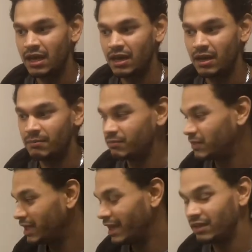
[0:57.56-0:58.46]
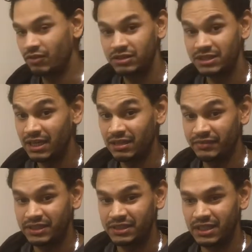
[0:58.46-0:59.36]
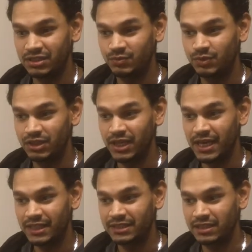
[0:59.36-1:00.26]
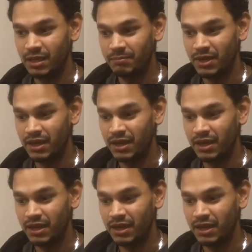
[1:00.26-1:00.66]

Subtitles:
The ailerons and elevators actually weren't connected up,